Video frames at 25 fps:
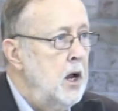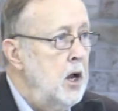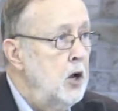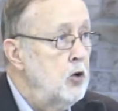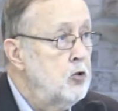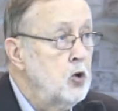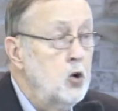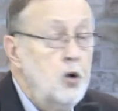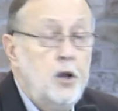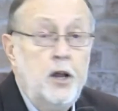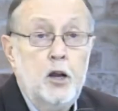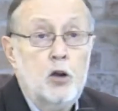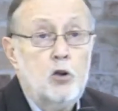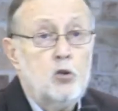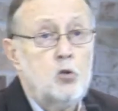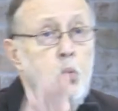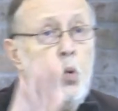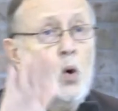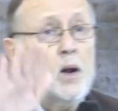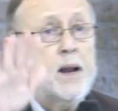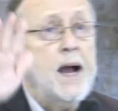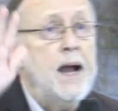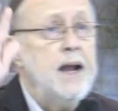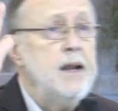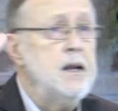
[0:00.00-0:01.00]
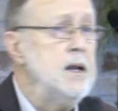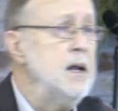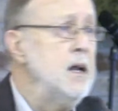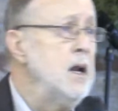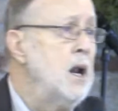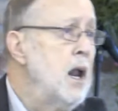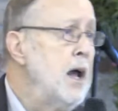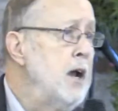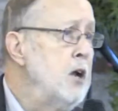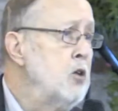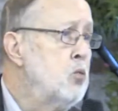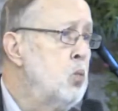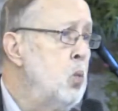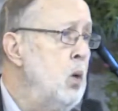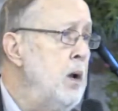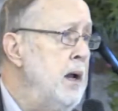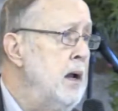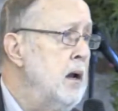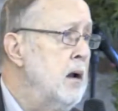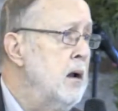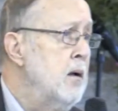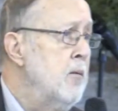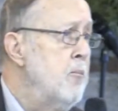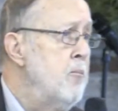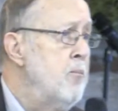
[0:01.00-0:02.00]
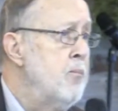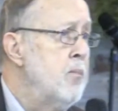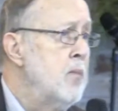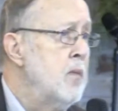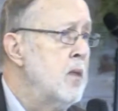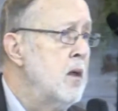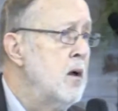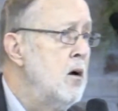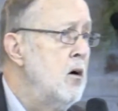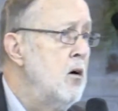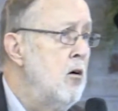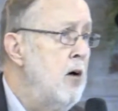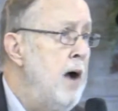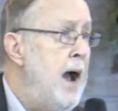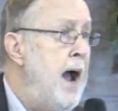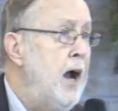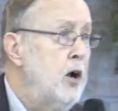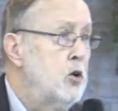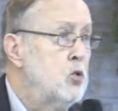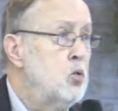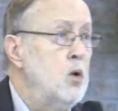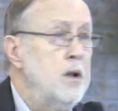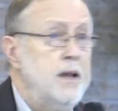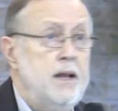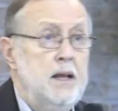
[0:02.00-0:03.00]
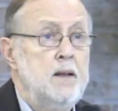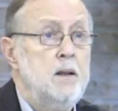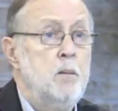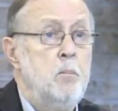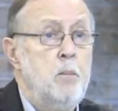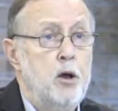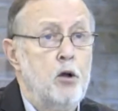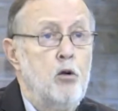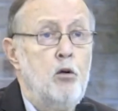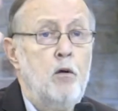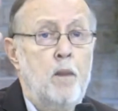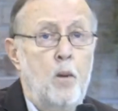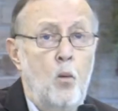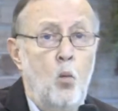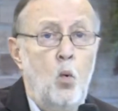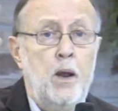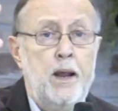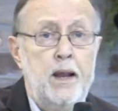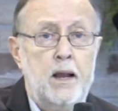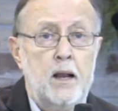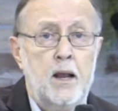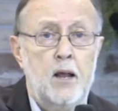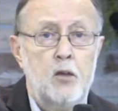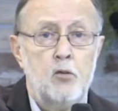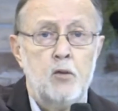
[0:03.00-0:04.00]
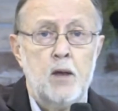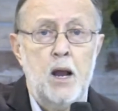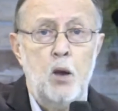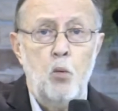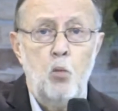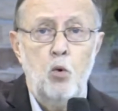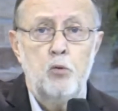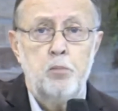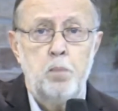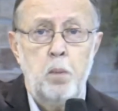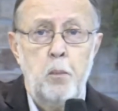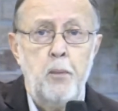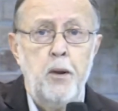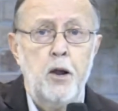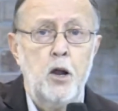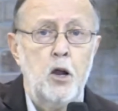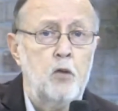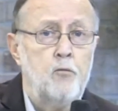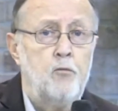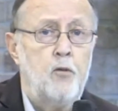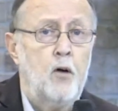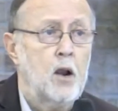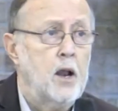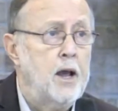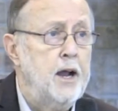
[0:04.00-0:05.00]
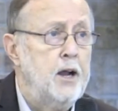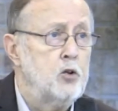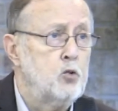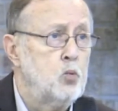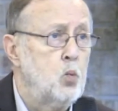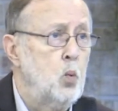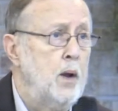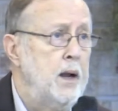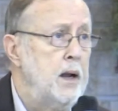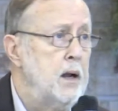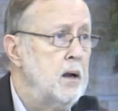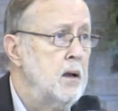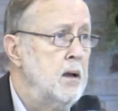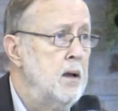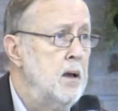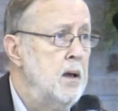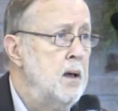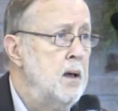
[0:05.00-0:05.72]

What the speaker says: And so here's what I did last week, or actually in the middle of the week as I was preparing for last week.